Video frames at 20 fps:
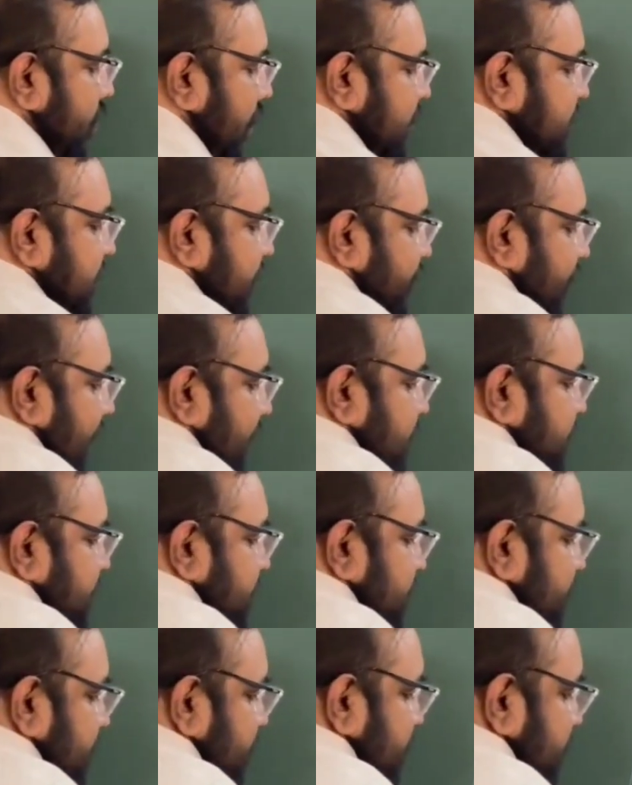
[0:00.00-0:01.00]
what is the
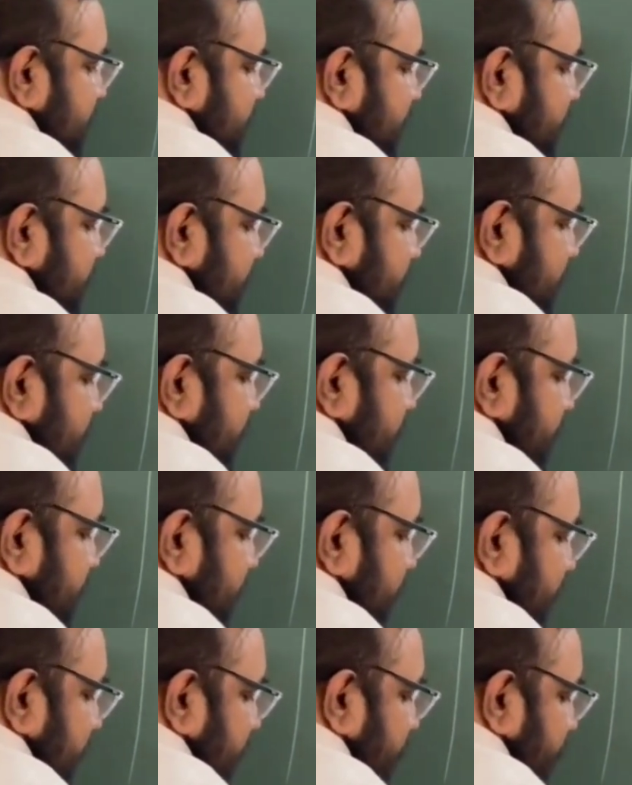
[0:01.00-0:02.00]
flux?
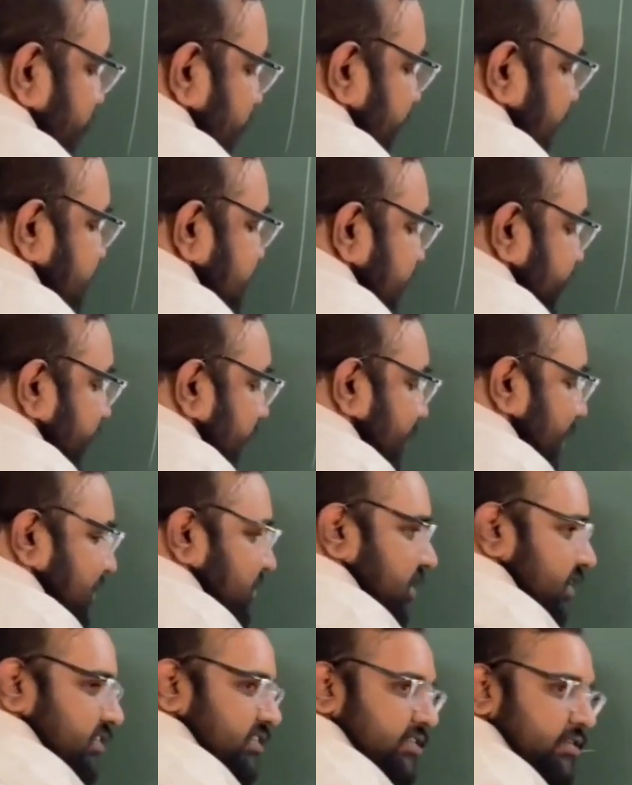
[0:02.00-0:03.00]
We can say 5 by
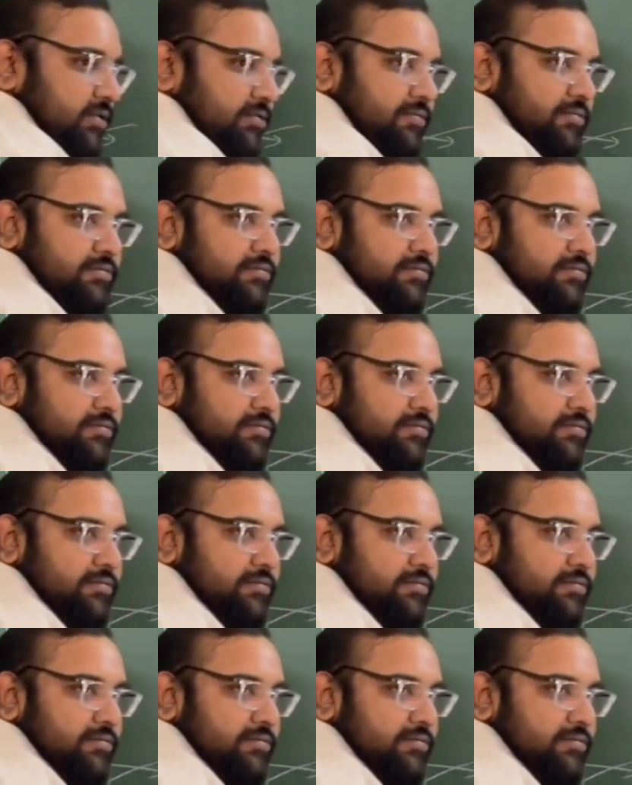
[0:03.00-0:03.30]
6,